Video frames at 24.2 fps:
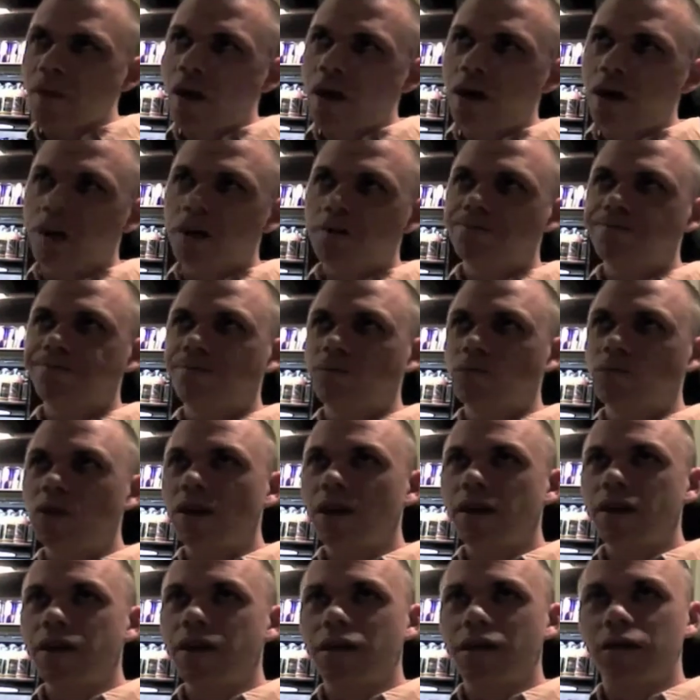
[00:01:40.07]
uh, um, well,
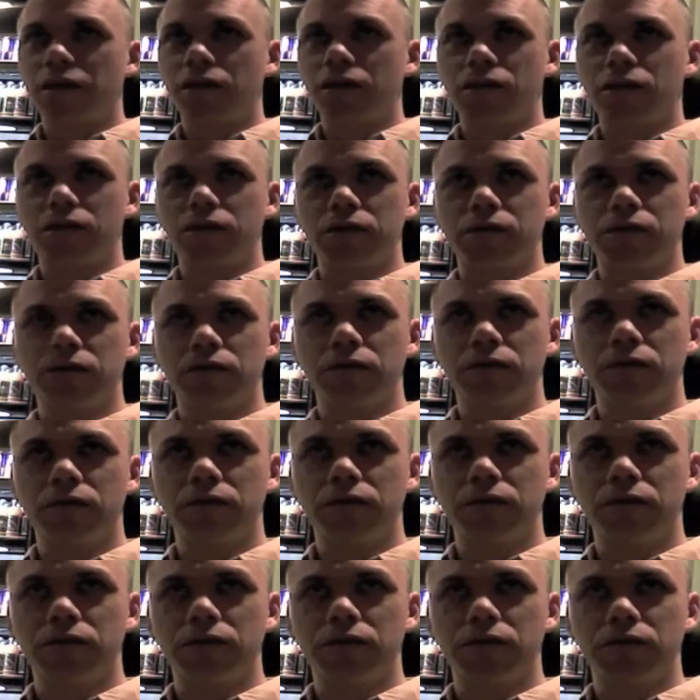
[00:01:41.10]
I think
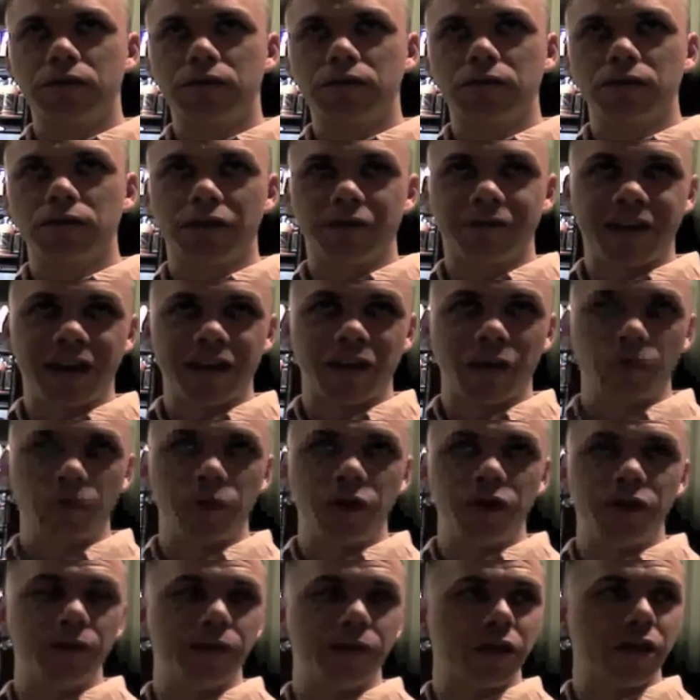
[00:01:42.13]
the fact that
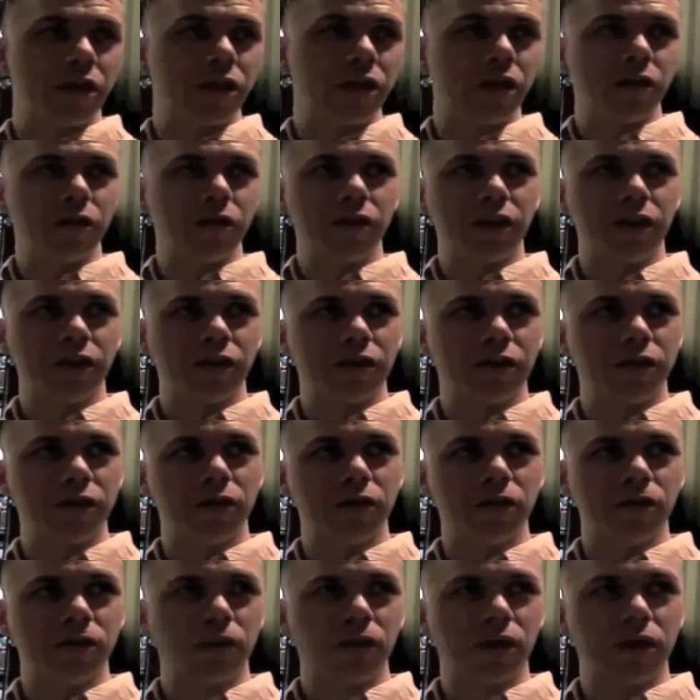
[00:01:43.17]
we're doing theory
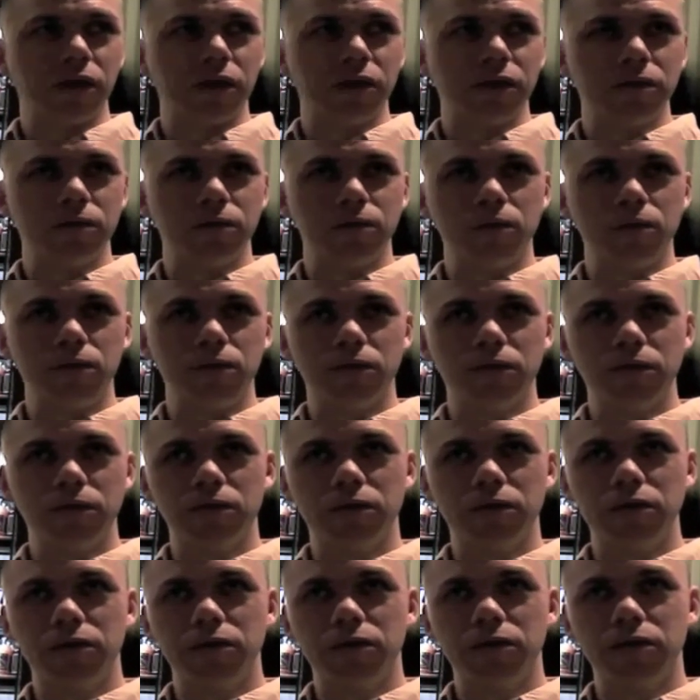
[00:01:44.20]

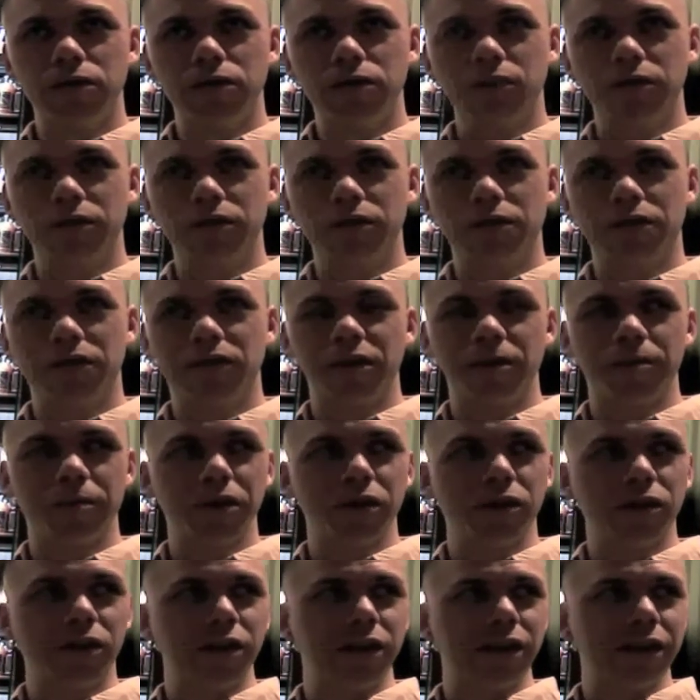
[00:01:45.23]
too, uh, just the
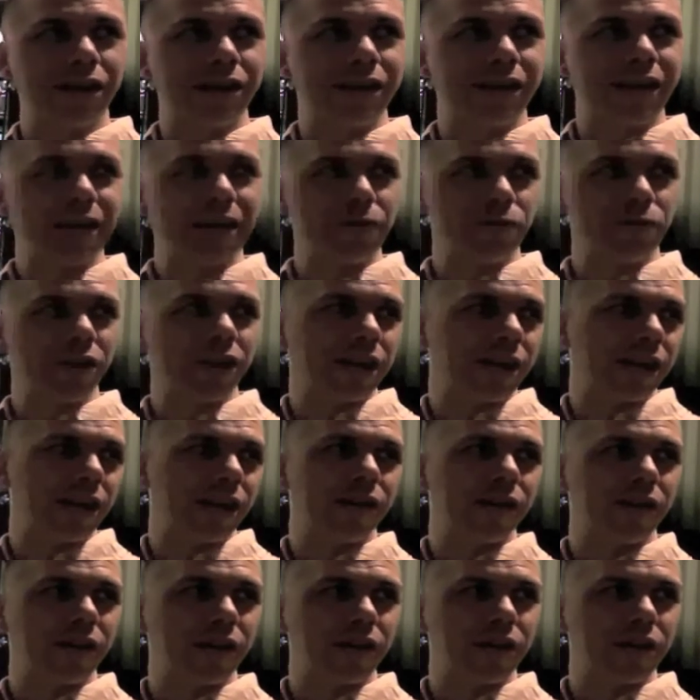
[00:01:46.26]
ability to get, really get
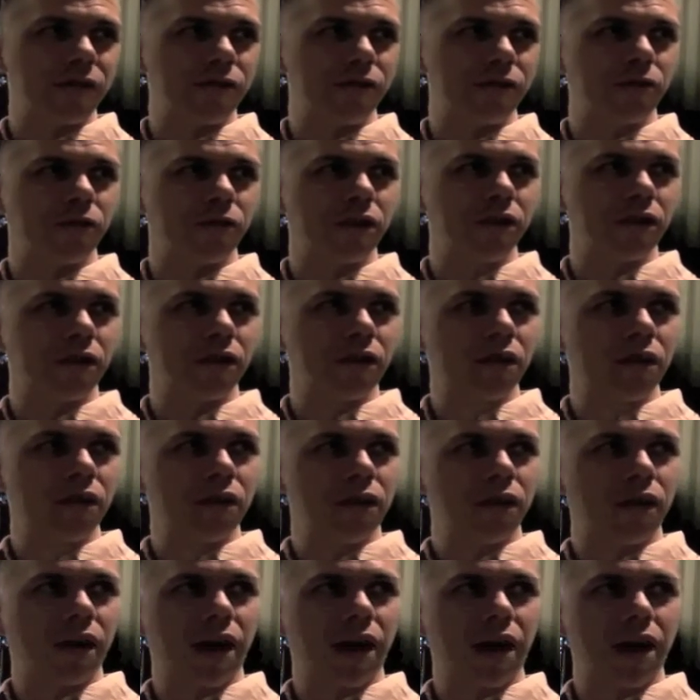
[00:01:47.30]
into history
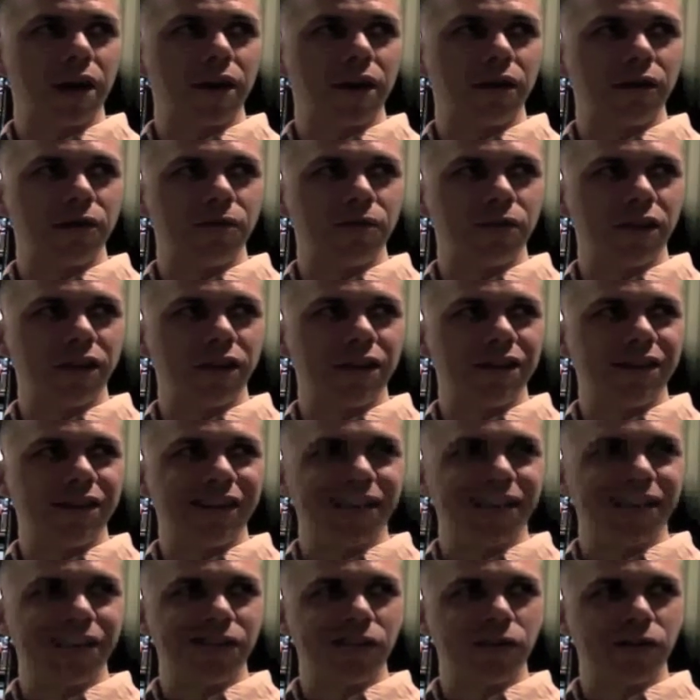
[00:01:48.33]
and really
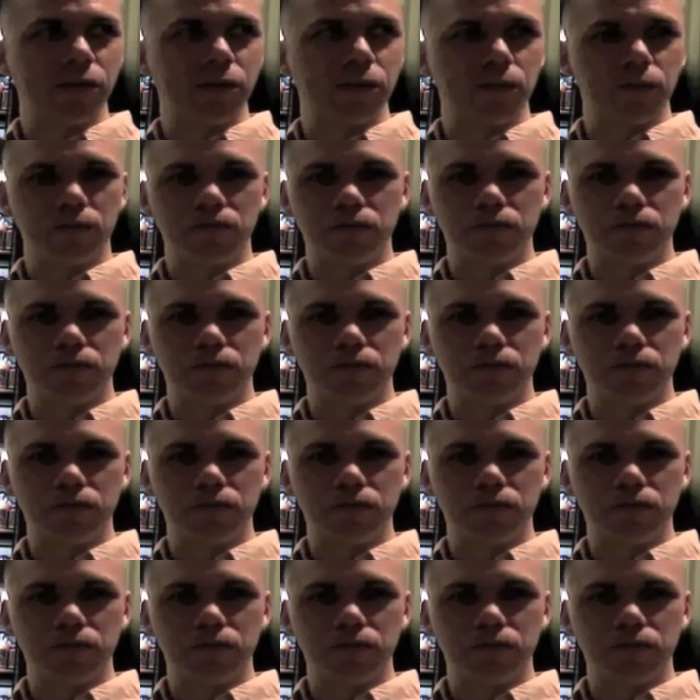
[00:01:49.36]
dig into